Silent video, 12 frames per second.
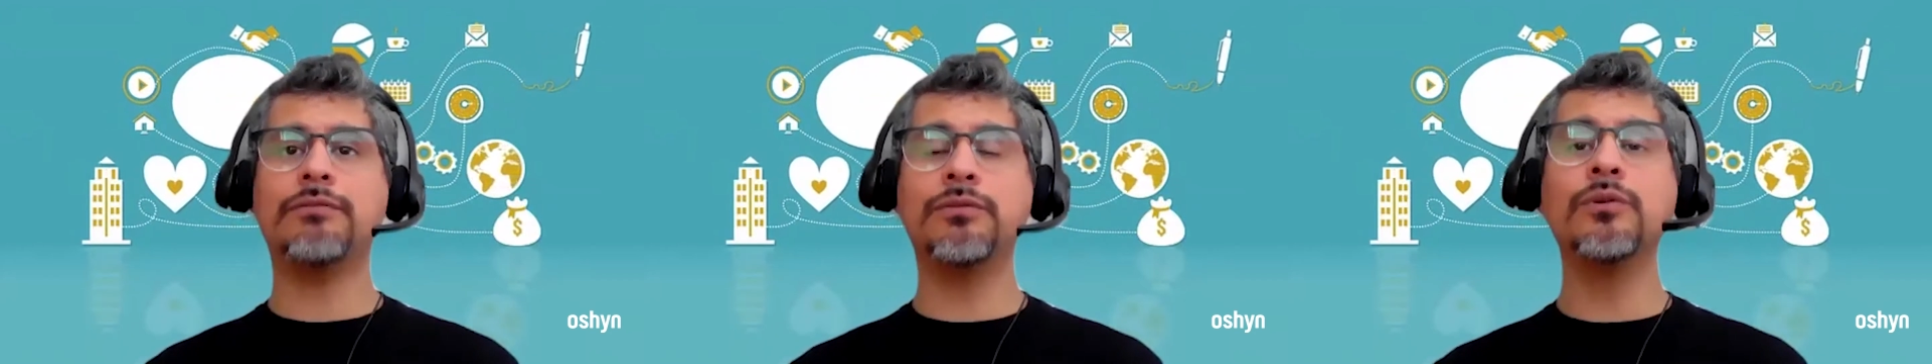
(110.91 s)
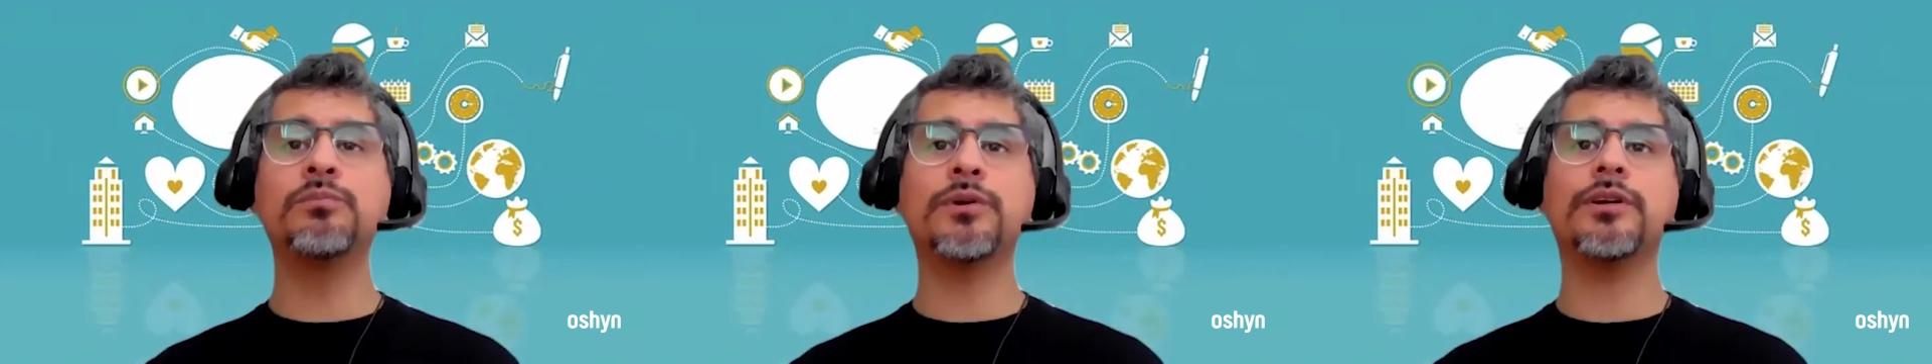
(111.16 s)

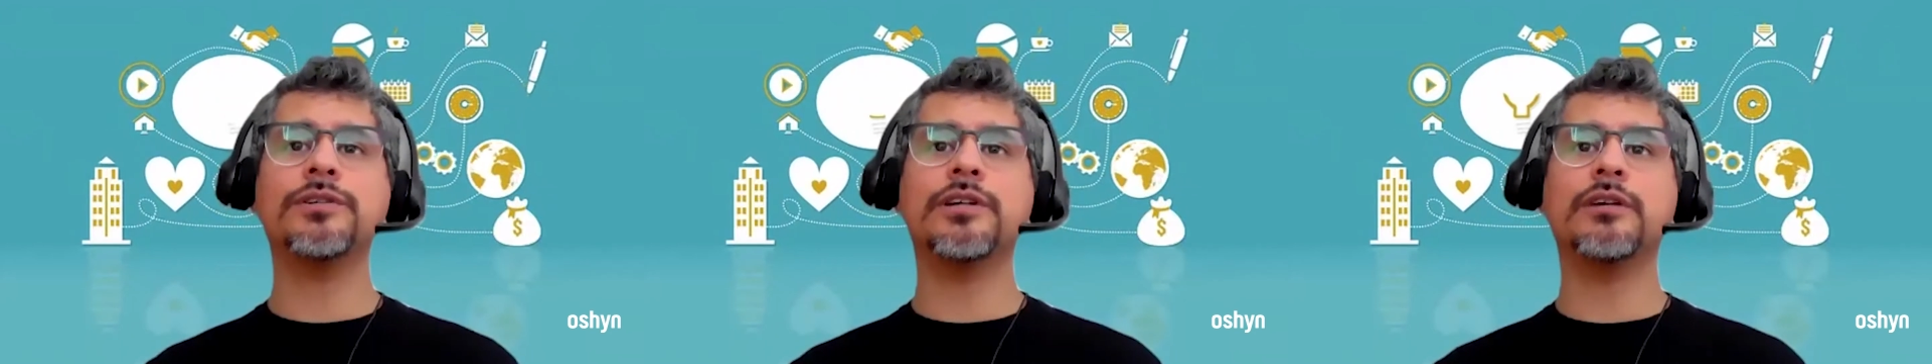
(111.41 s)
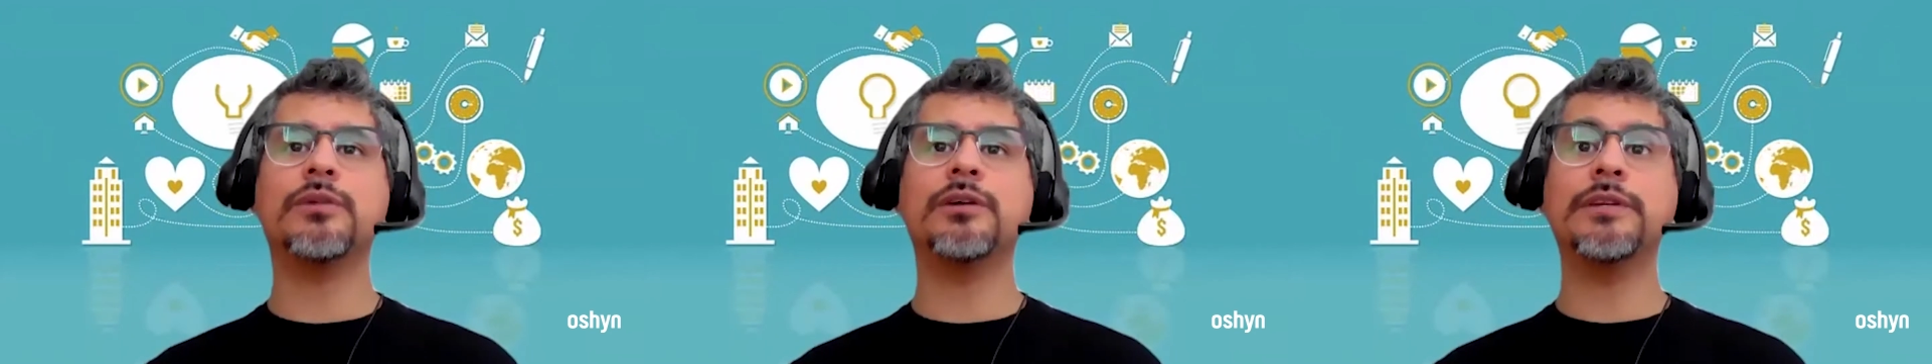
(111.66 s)
full production
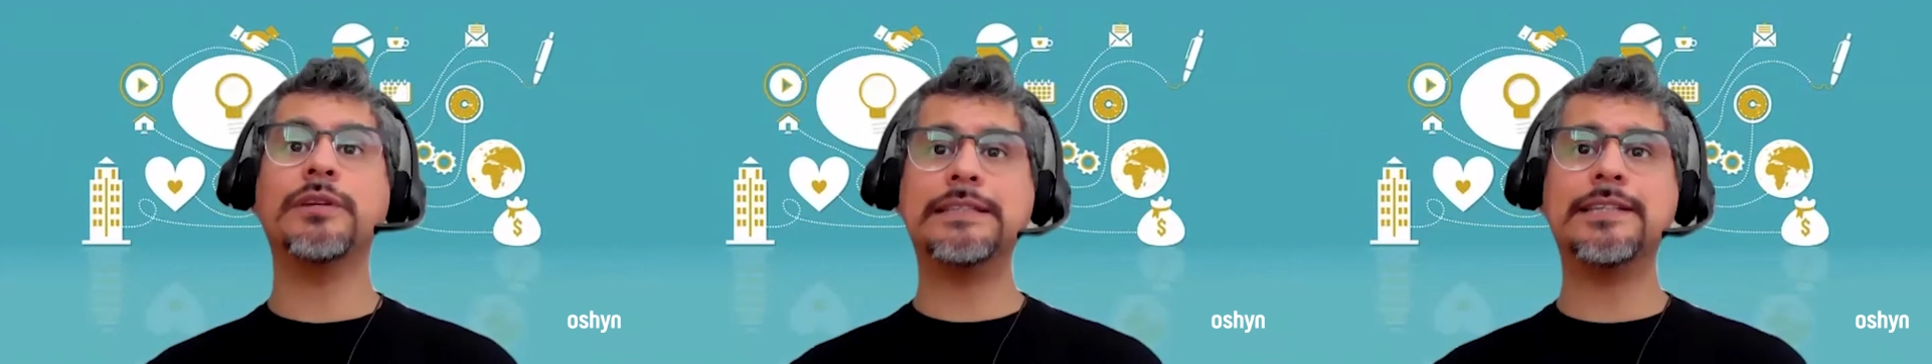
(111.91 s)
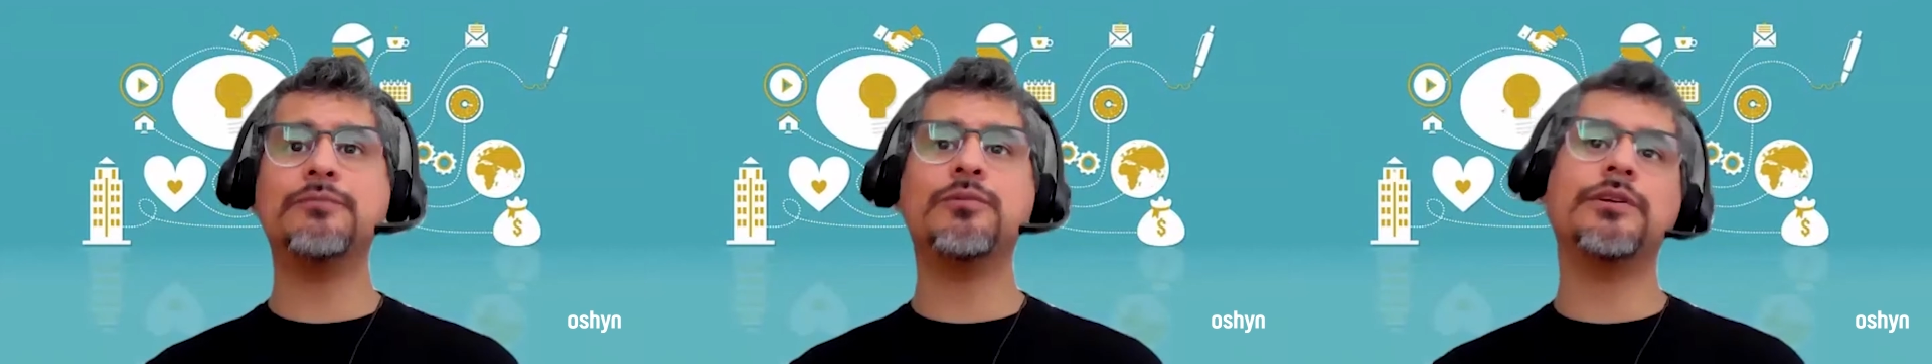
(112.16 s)
environment, the
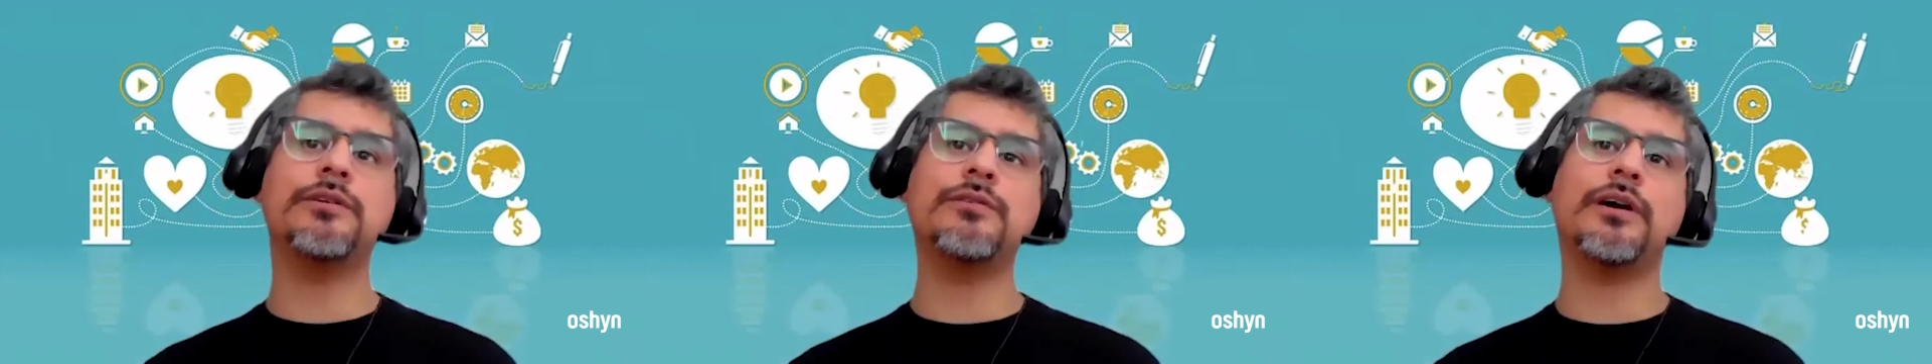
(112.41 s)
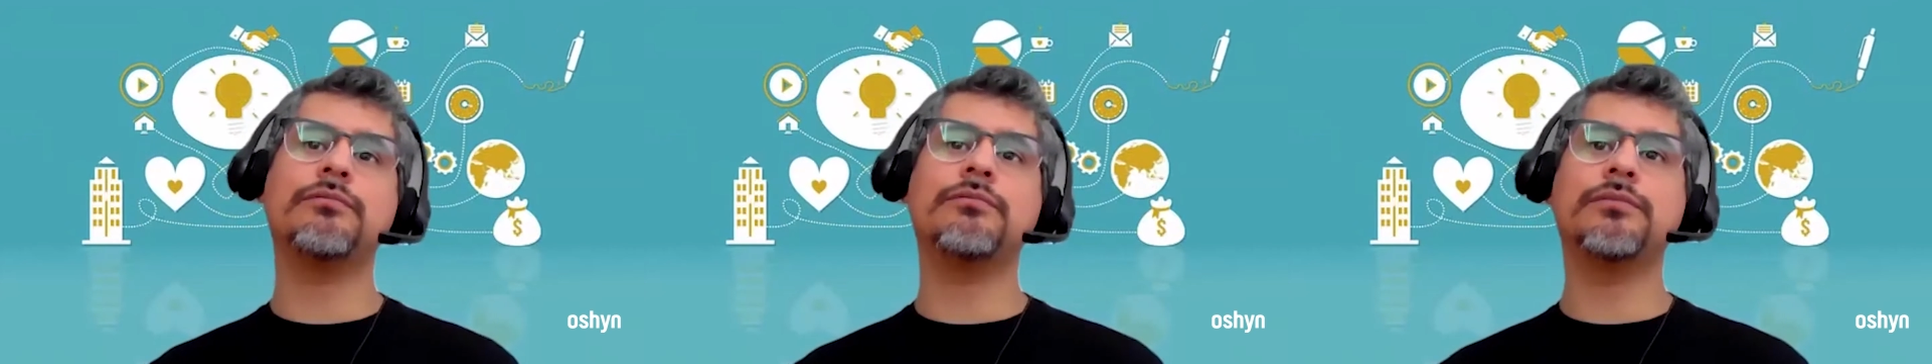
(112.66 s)
same one that you have